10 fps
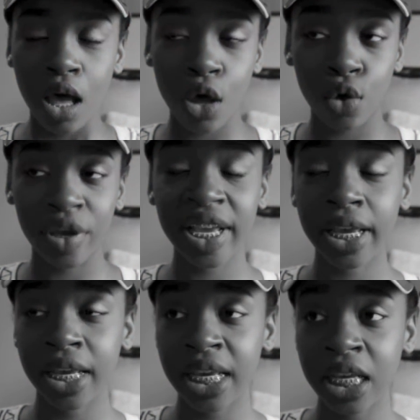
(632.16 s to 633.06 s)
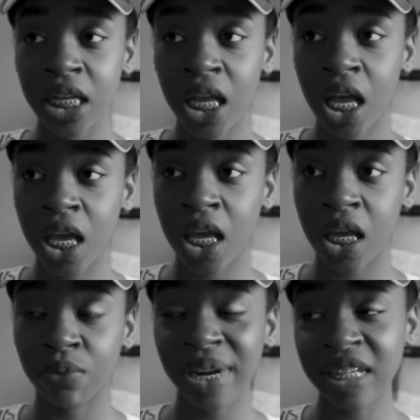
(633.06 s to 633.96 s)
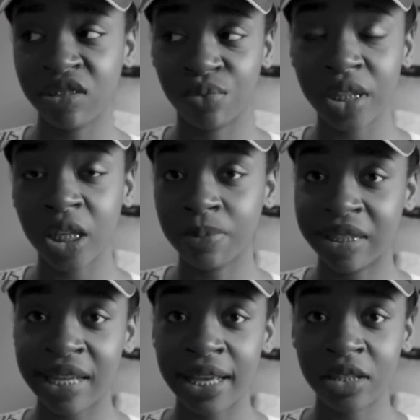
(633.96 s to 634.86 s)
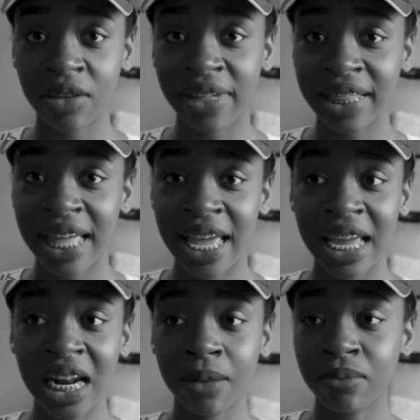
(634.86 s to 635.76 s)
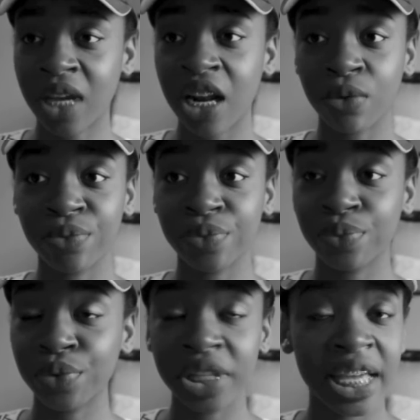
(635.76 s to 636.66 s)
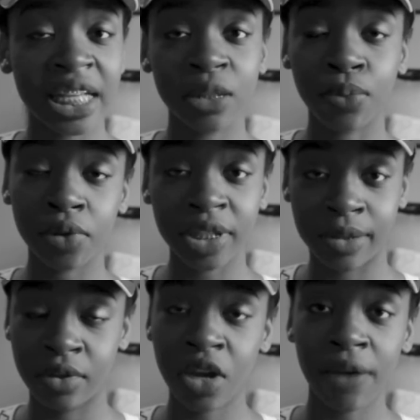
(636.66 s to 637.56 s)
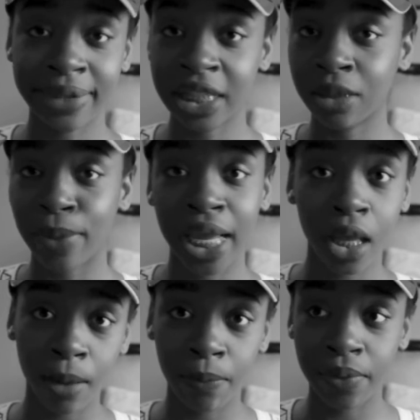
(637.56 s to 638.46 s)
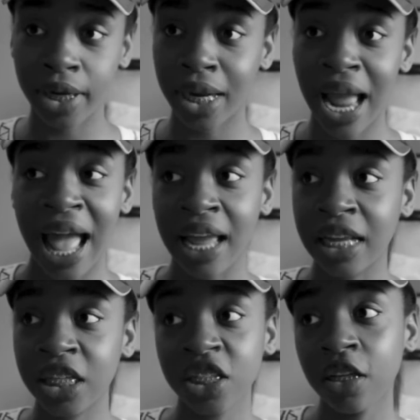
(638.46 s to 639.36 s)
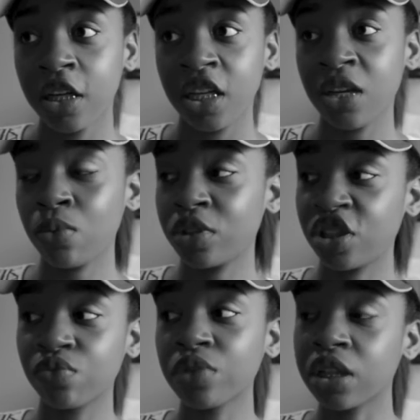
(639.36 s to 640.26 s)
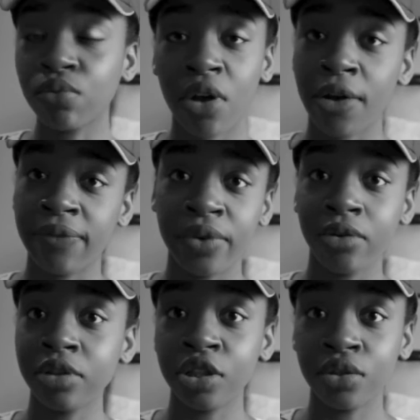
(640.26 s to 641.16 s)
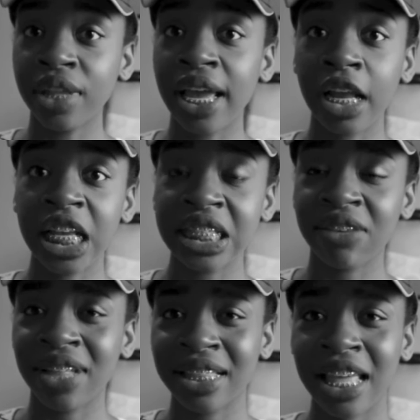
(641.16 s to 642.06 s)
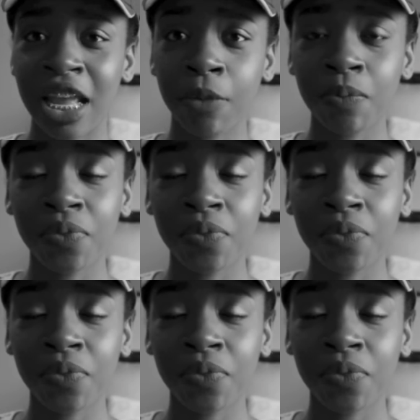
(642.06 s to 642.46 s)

oh, Ranch is really upset and stuff like that, and I really hate to pull this conversation back up, but it was just really wrong of you to do that and stuff like that.